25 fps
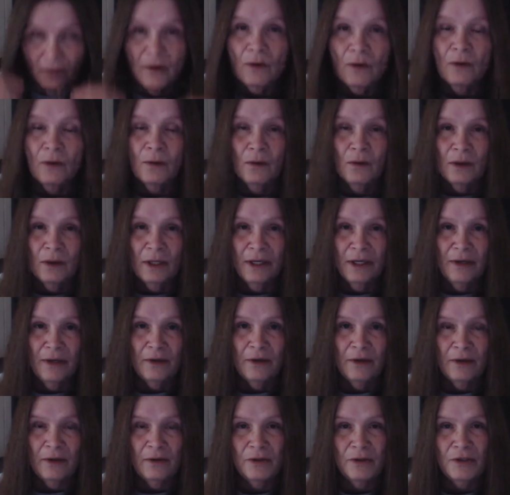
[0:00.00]

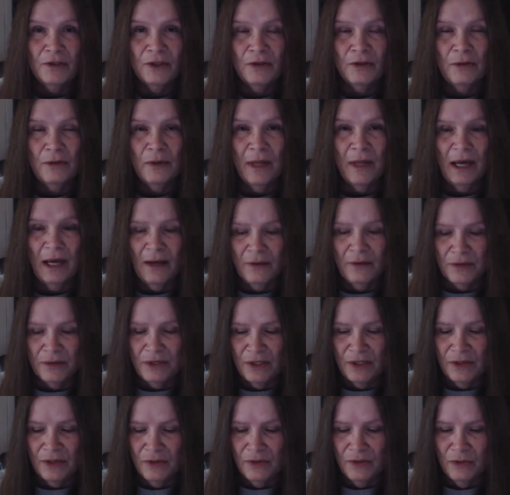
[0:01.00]
earlier
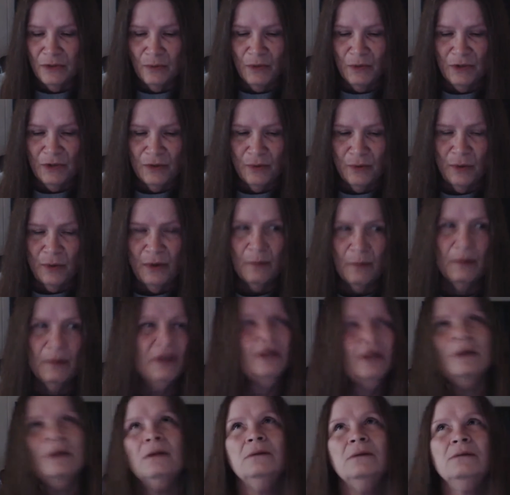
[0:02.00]
2000s, which would have
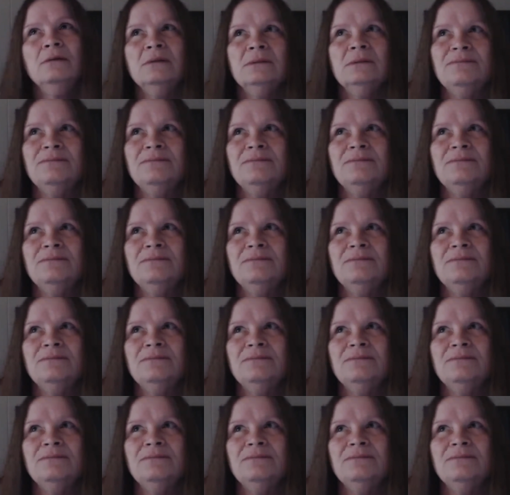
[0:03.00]
been